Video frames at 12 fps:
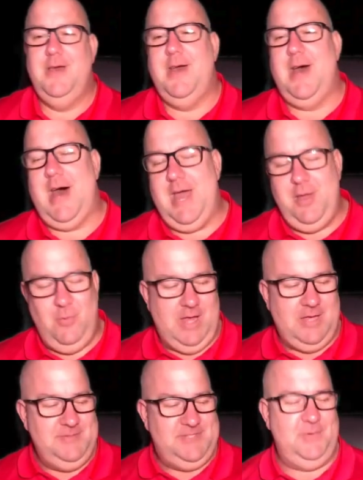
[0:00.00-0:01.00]
Hi, and
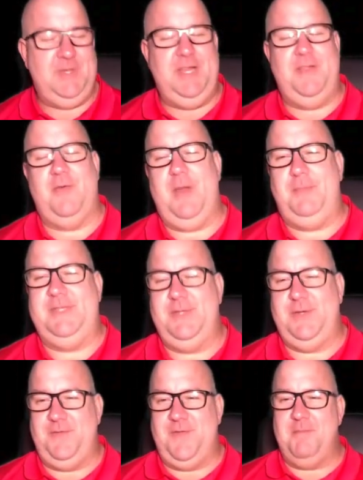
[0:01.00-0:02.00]
welcome to another
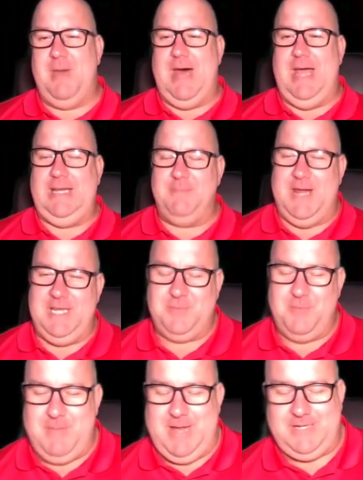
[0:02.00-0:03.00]
episode of the Mind
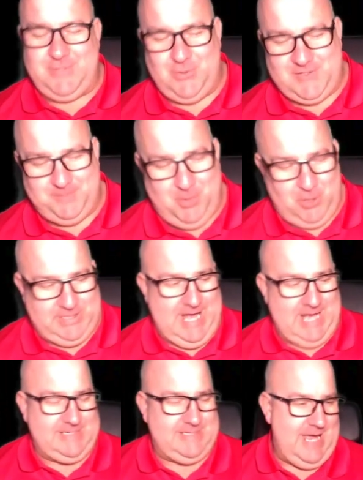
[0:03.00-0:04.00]
Management Mentors
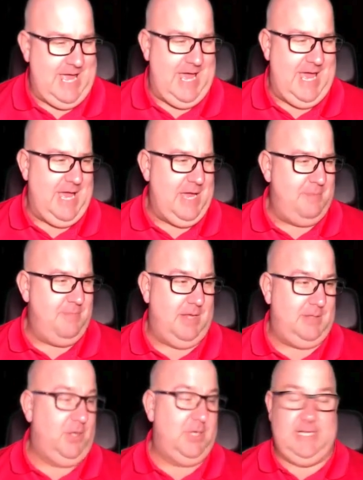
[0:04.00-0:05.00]
podcast.
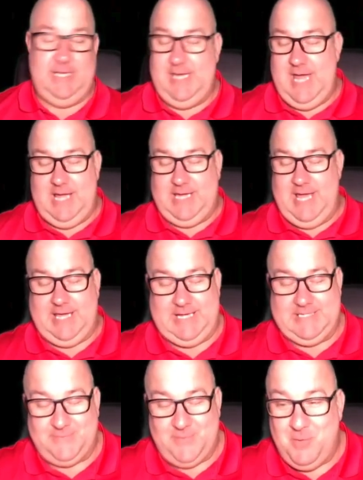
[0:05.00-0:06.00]
Luckily, I get
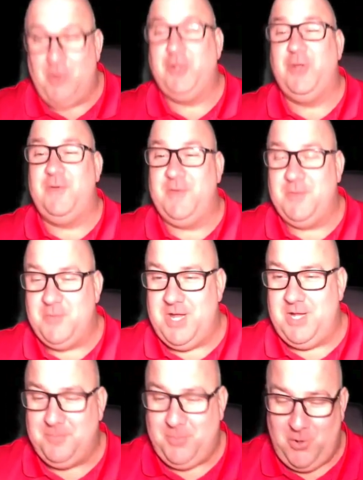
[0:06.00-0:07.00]
guests from all over the
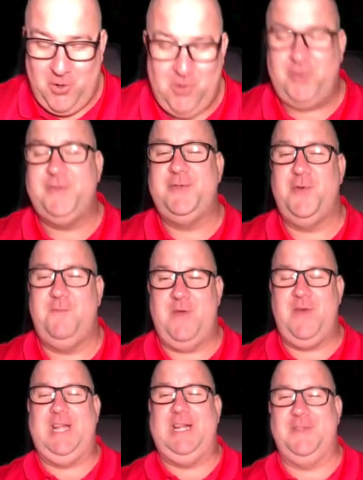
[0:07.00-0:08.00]
world, but also
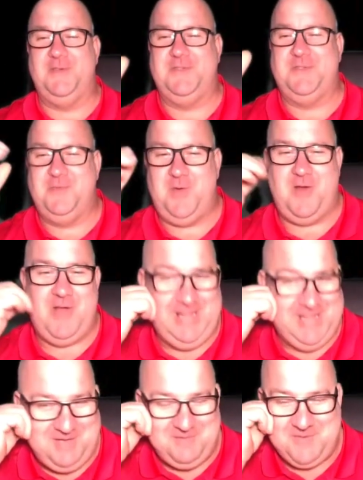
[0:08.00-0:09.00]
very close to where I
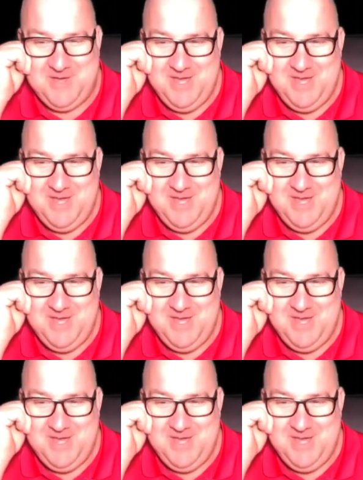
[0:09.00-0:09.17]
live,